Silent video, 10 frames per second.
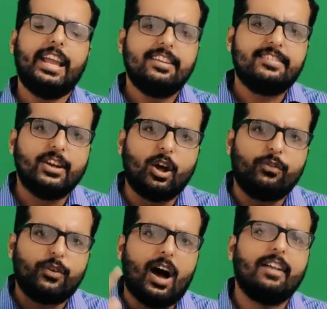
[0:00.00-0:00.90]
Instead
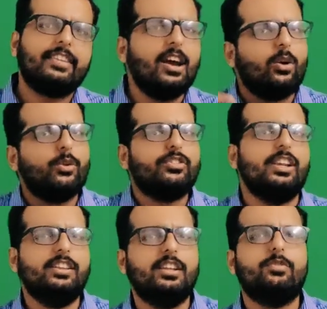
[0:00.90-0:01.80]
of asking a question
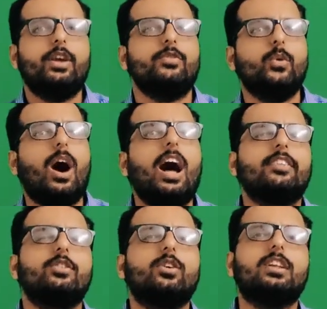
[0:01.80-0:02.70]
in this way, if you
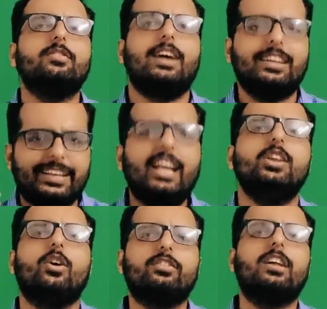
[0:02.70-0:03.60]
ask yourself and tell
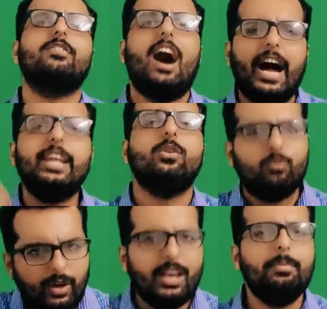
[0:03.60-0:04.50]
yourself, I
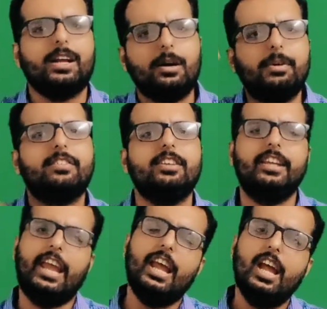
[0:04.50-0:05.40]
will become a
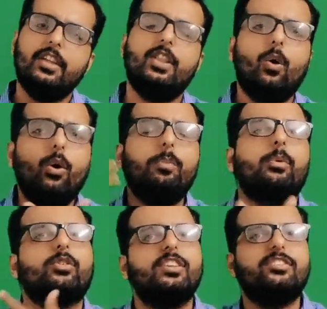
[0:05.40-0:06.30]
CA, the whole
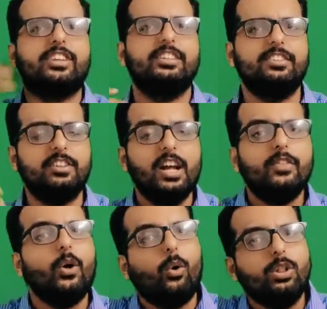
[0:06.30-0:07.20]
process changes,
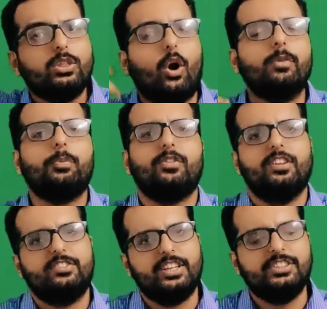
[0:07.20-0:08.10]
the whole thought
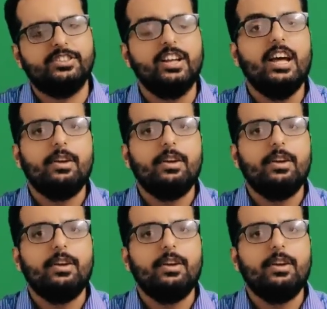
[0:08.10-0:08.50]
process changes.